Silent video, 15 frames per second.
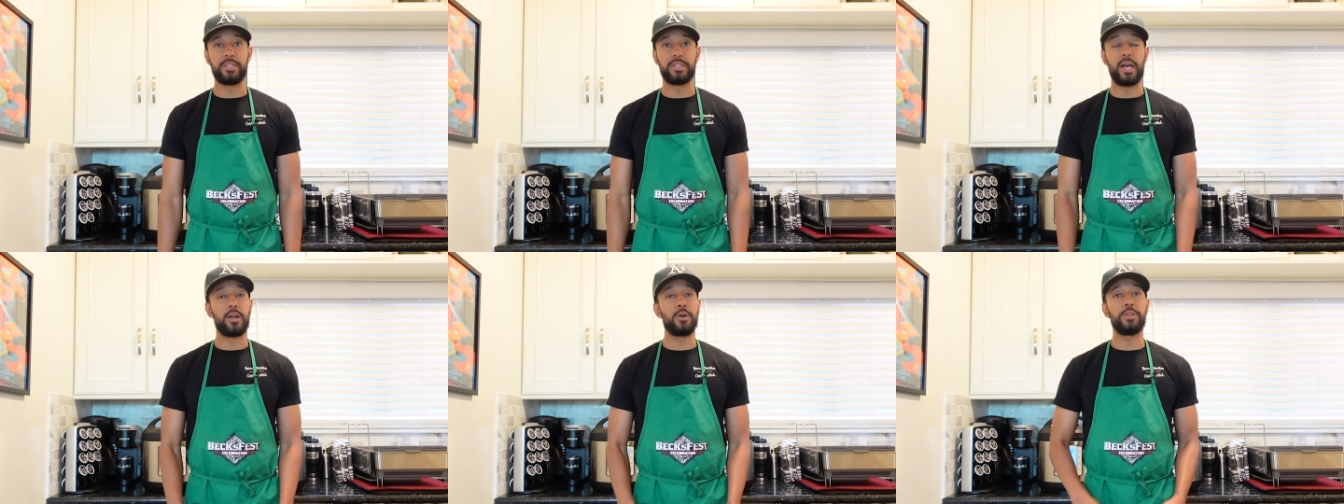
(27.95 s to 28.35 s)

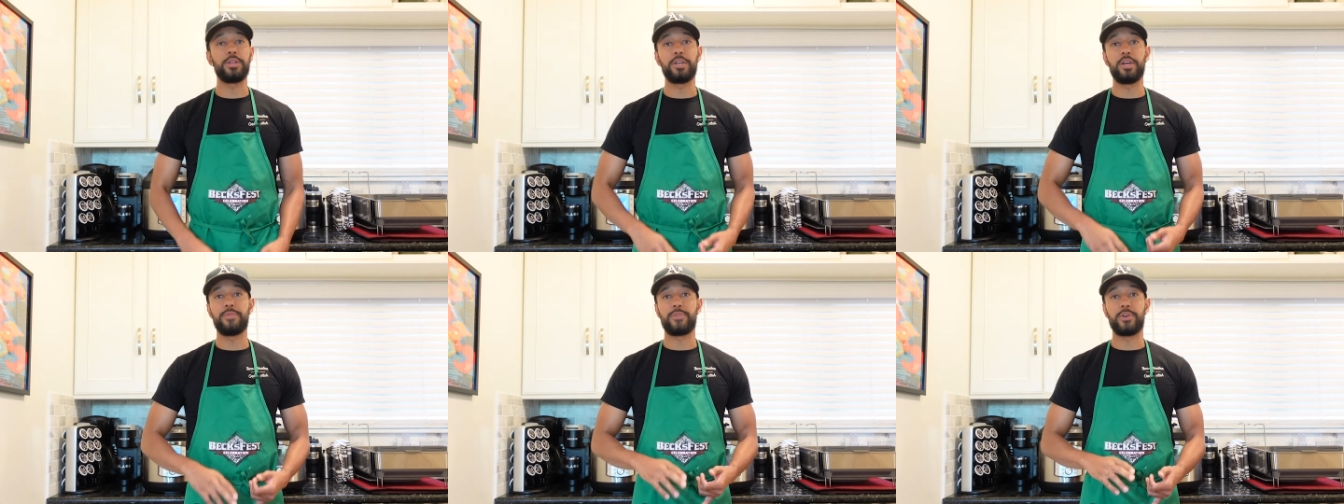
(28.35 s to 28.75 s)
It's not only
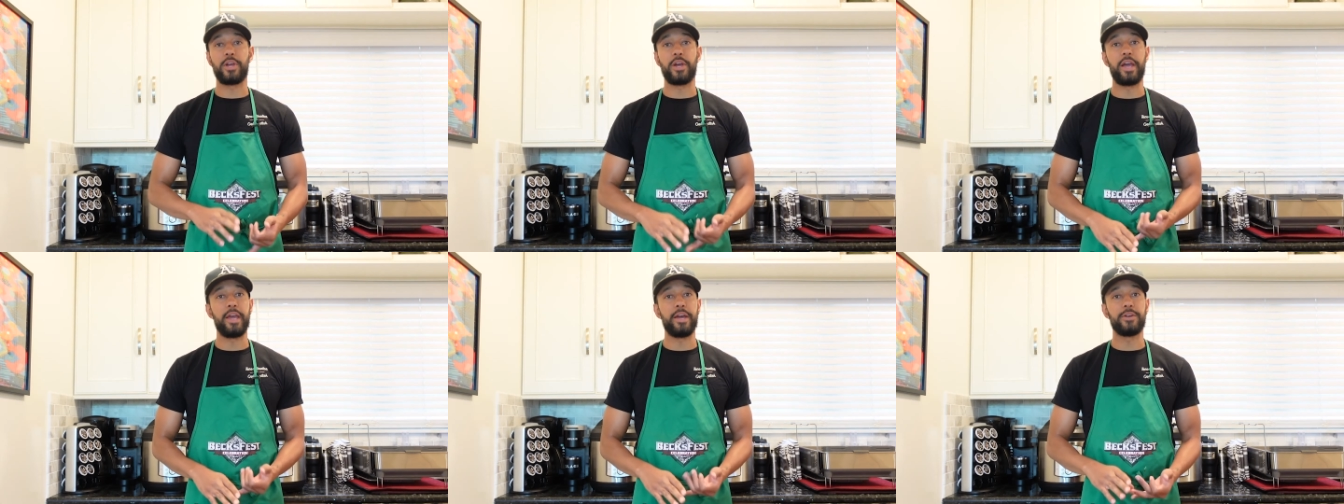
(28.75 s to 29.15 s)
good for
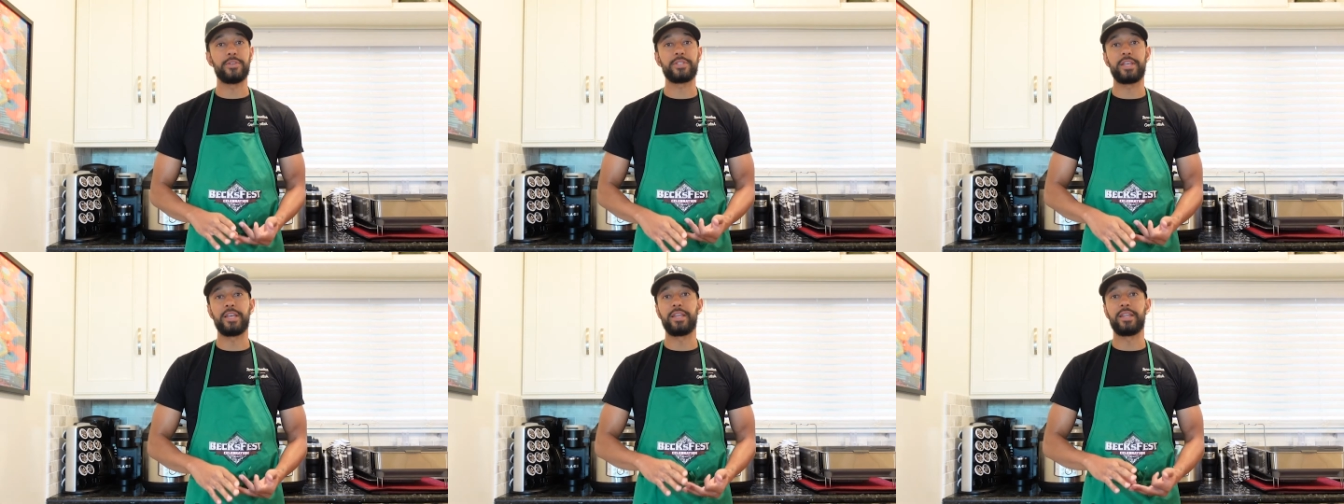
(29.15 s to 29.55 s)
your hair,
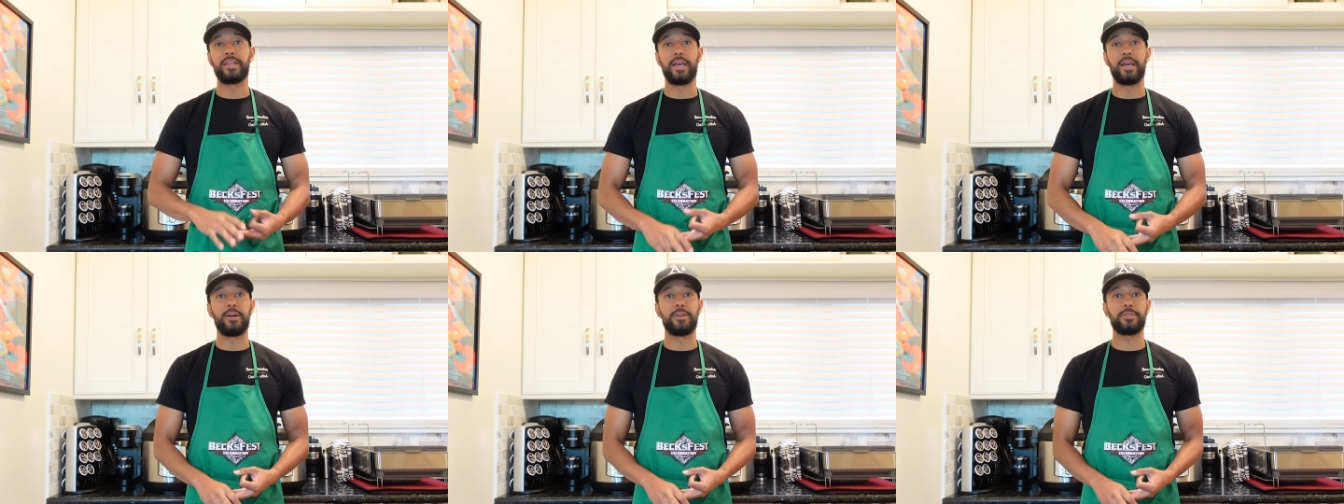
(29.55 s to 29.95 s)
skin, and
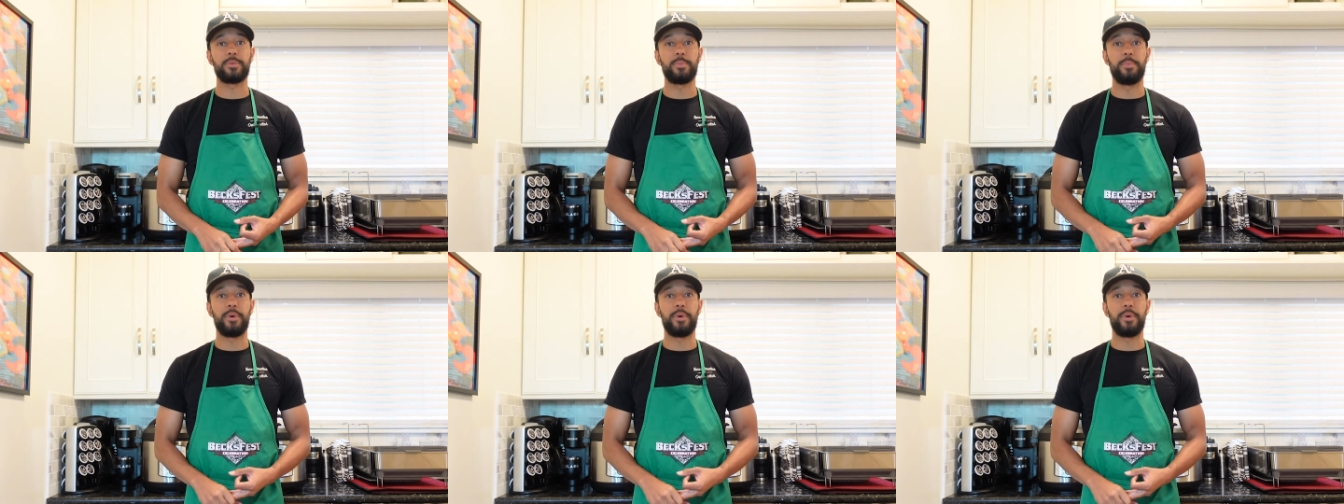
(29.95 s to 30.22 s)
nails,